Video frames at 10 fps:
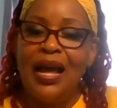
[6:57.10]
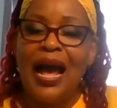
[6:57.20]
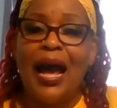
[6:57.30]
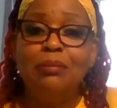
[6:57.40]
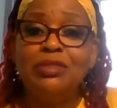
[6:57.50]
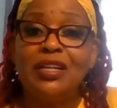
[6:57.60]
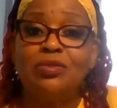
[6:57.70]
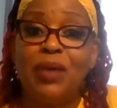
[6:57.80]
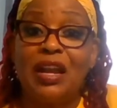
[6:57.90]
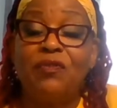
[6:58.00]
I'm just
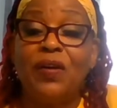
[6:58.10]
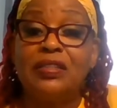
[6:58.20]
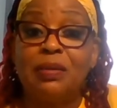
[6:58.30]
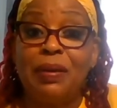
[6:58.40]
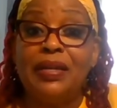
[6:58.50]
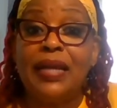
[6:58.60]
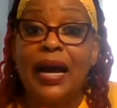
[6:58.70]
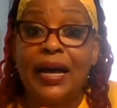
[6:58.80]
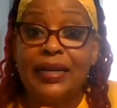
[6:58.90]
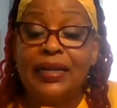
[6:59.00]
ready for it to be
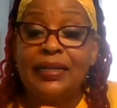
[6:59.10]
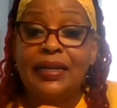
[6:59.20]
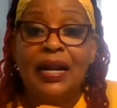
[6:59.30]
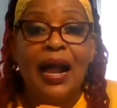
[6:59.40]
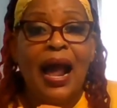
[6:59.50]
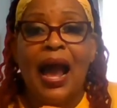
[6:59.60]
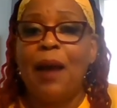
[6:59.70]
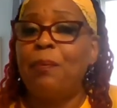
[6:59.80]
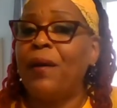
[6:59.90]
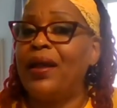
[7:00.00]
done.
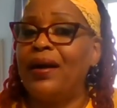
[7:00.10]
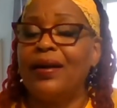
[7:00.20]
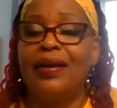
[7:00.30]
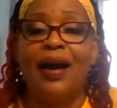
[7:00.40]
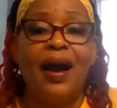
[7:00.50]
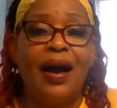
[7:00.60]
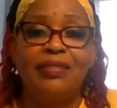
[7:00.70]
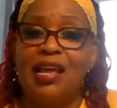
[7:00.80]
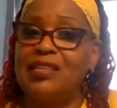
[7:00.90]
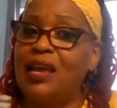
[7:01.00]
I pray to God that they